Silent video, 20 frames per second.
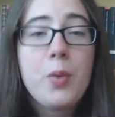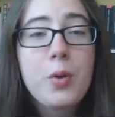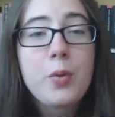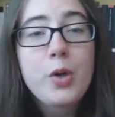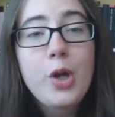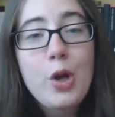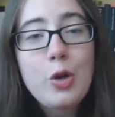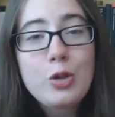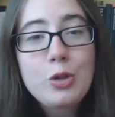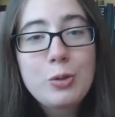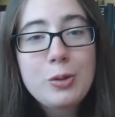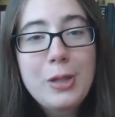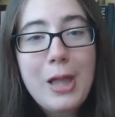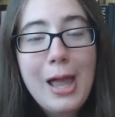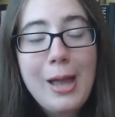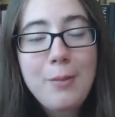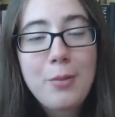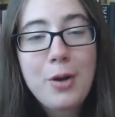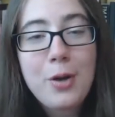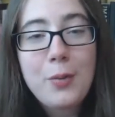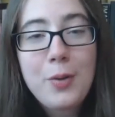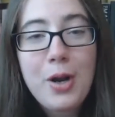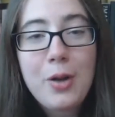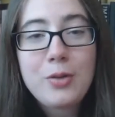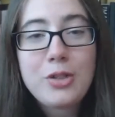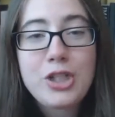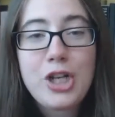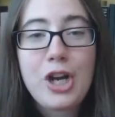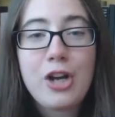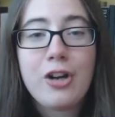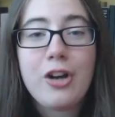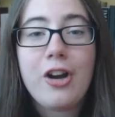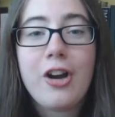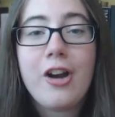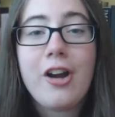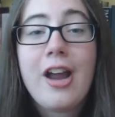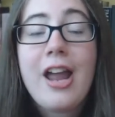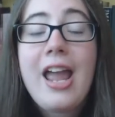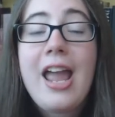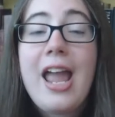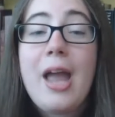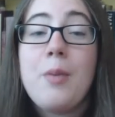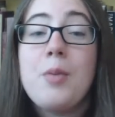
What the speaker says: We would go to a library when I was younger,